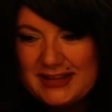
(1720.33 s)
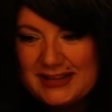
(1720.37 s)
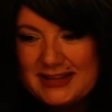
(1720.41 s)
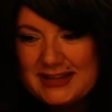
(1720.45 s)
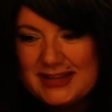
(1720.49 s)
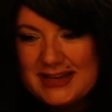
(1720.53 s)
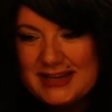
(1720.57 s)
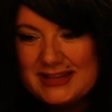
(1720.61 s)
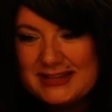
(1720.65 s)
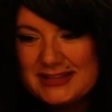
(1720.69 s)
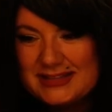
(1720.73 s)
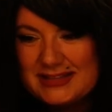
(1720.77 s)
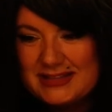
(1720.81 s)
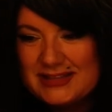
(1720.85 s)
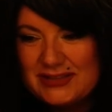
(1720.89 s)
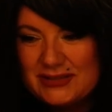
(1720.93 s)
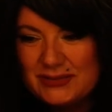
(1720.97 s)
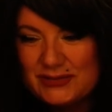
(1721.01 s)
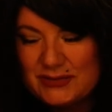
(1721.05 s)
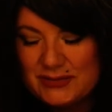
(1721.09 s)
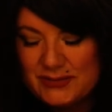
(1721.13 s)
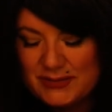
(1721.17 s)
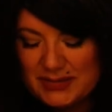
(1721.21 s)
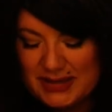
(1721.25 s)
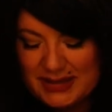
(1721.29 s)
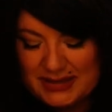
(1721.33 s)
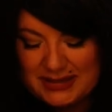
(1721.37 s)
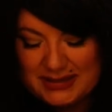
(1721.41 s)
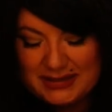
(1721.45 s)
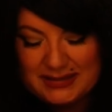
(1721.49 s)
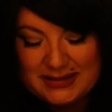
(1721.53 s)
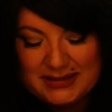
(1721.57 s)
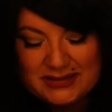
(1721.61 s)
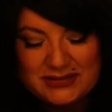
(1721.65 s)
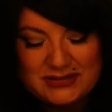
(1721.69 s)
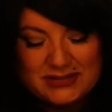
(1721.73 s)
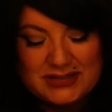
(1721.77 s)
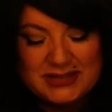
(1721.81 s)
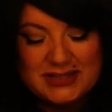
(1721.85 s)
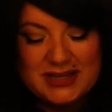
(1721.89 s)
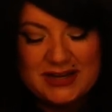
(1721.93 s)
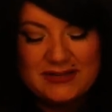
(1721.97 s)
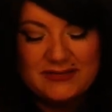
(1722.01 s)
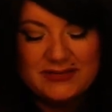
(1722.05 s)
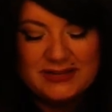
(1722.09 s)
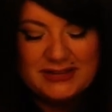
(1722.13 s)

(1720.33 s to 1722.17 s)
That's too many. They just got